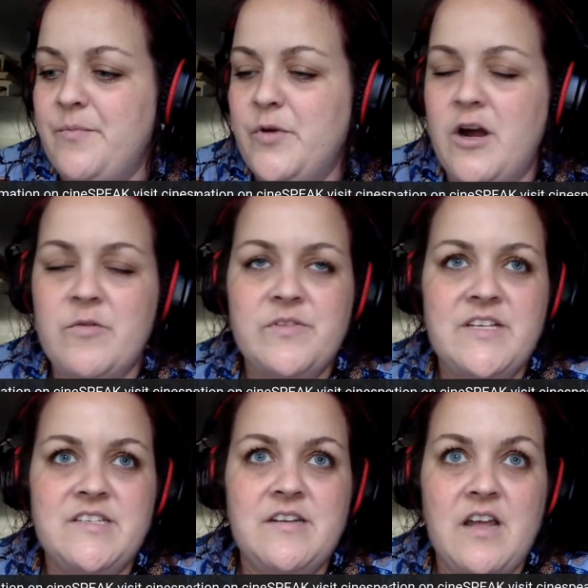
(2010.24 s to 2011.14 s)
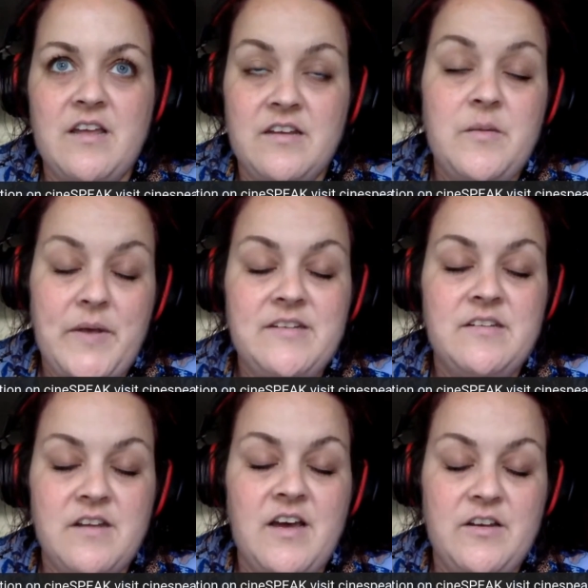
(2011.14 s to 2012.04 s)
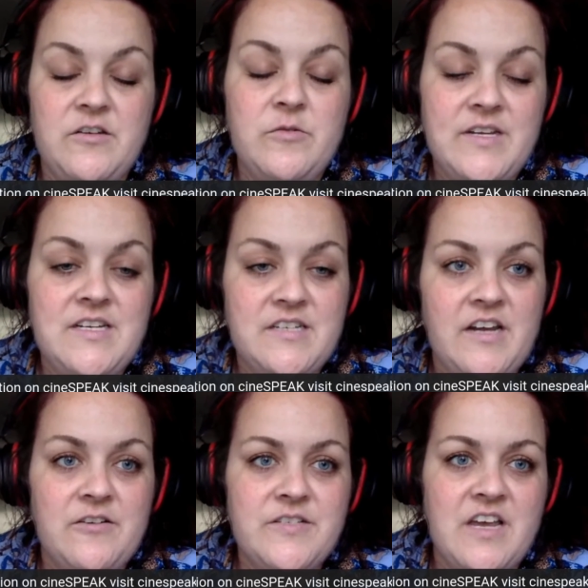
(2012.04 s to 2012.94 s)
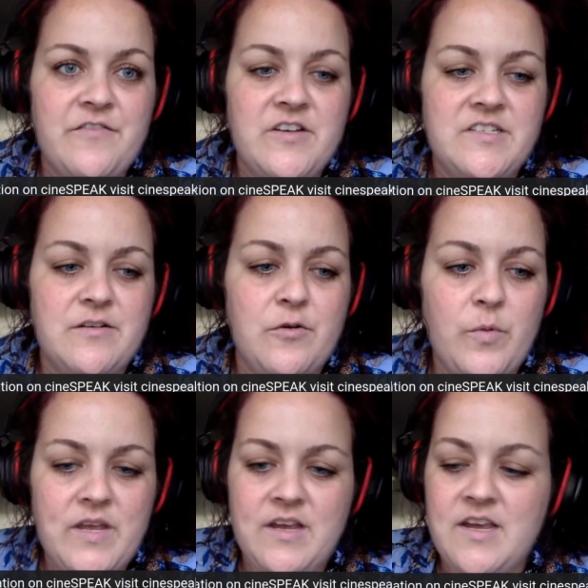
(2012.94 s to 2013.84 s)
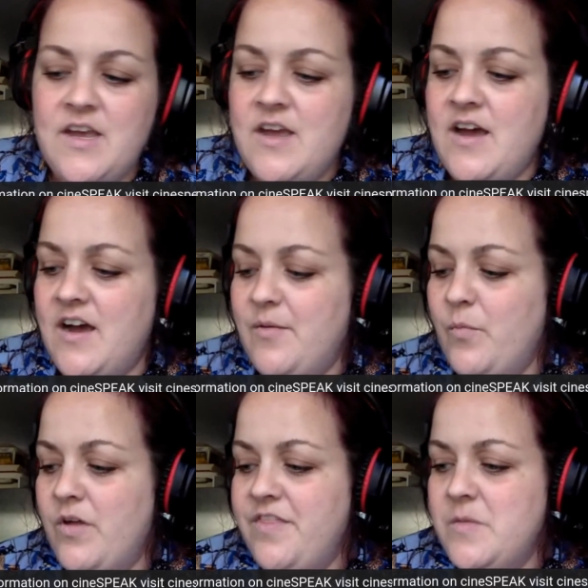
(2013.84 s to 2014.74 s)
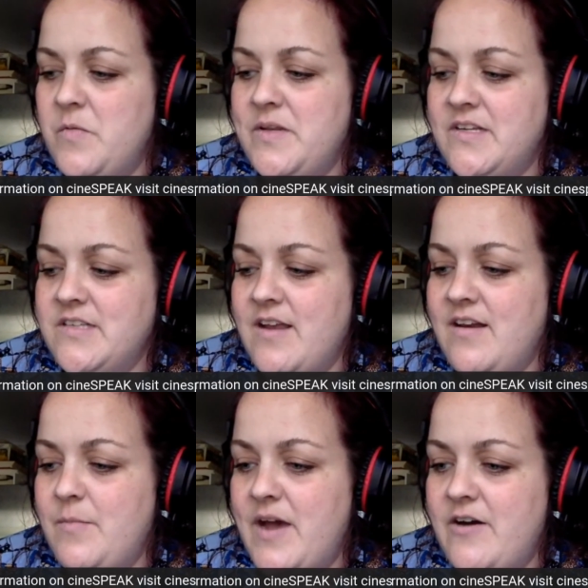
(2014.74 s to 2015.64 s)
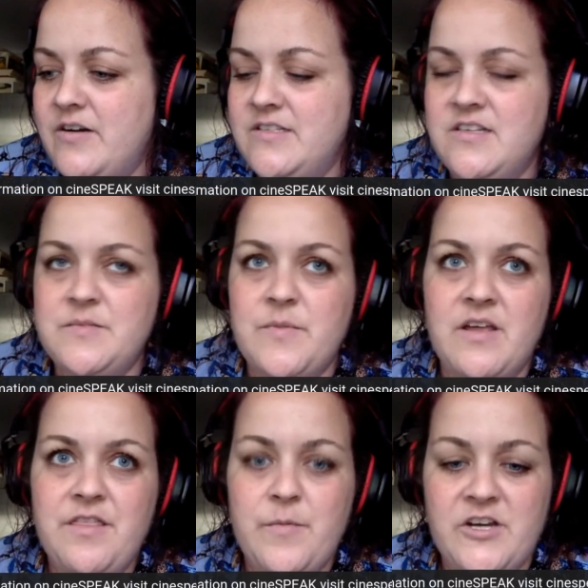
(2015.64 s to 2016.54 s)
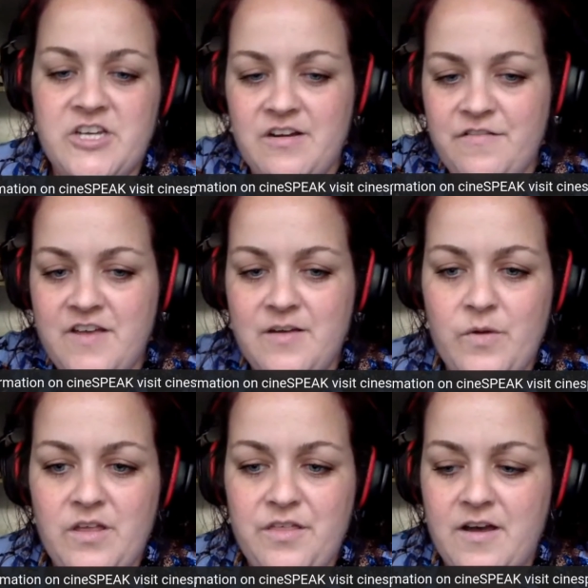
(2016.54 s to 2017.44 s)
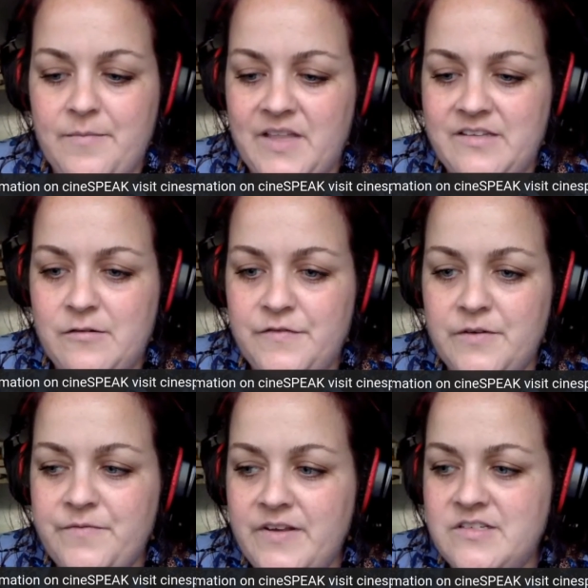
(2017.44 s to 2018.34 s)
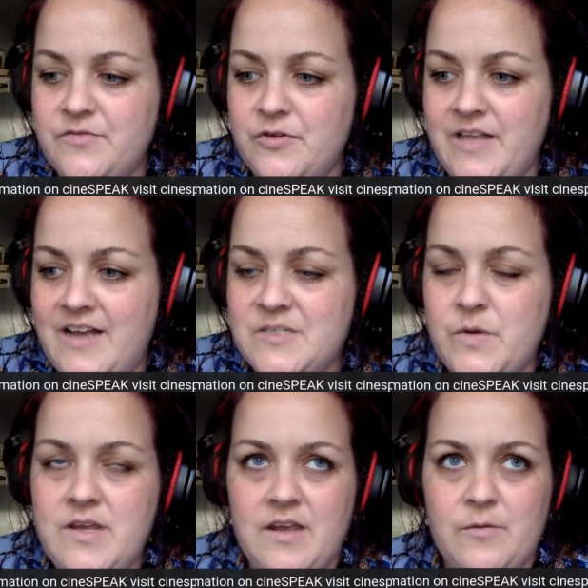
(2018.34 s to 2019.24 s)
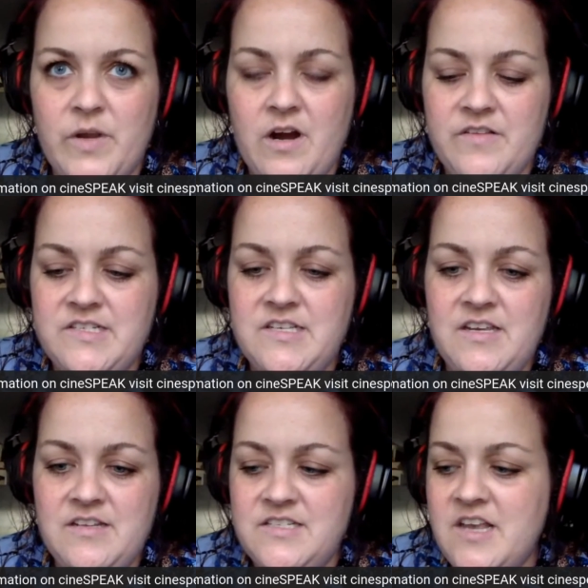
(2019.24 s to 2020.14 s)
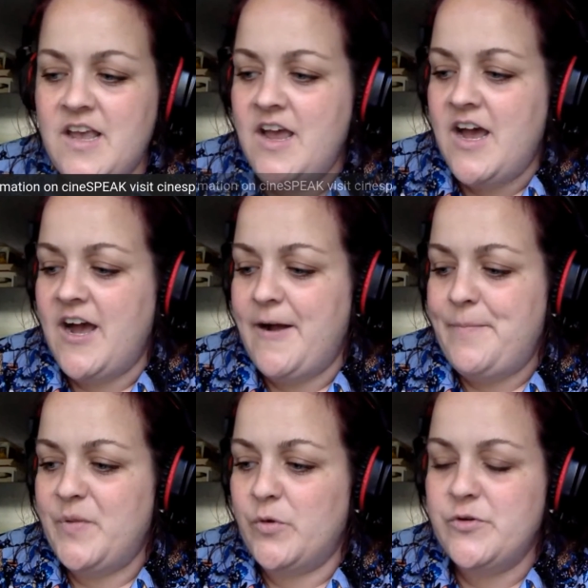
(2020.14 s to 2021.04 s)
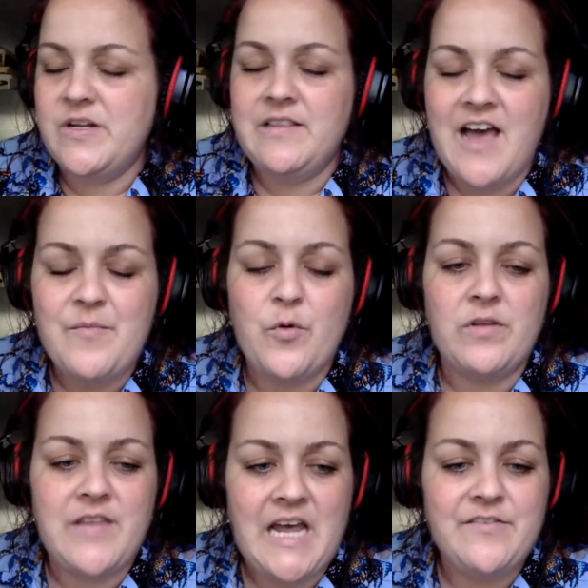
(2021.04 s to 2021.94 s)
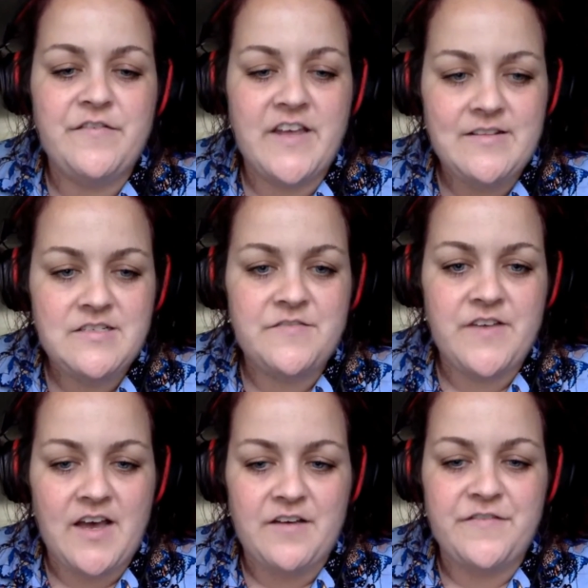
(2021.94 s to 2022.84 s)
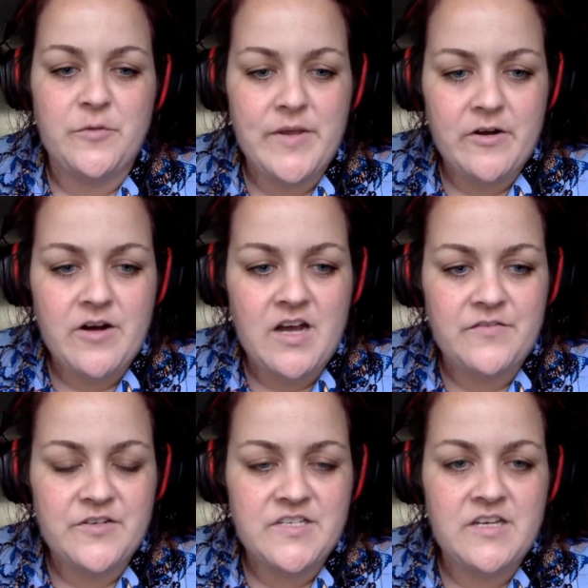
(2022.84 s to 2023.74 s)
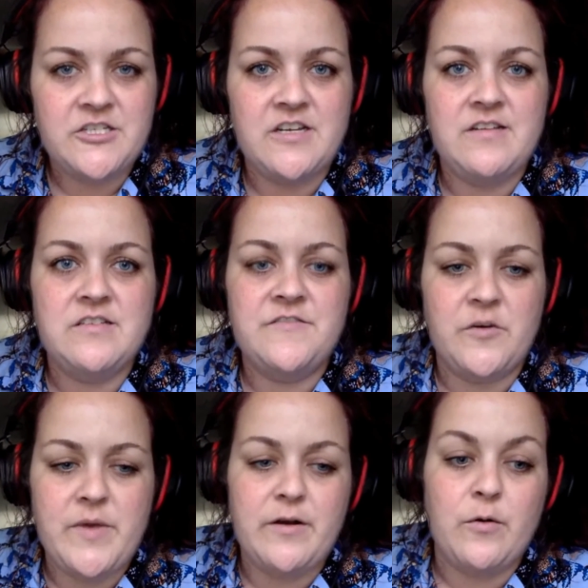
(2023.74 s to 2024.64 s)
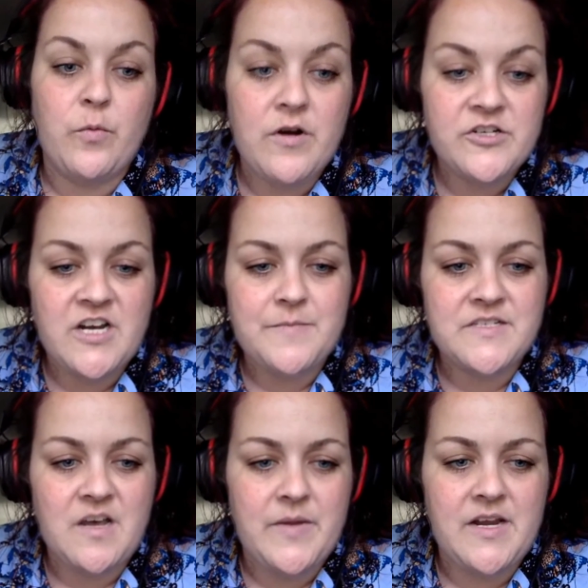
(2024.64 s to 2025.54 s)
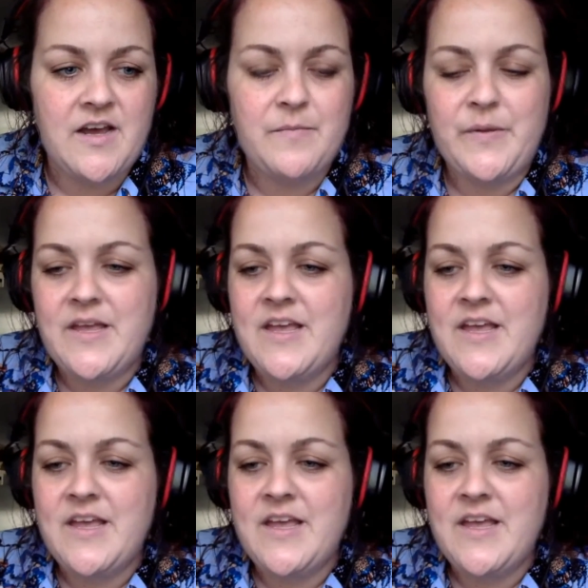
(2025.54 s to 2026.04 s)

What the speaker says: We are releasing independent new indie titles every single week. One thing we've been excited about is this month, we actually had an event with Latino Film Festival last week, and We Are the Seeds. We're doing a lot more live events, filmmaker conversations, filmmaker workshops coming up,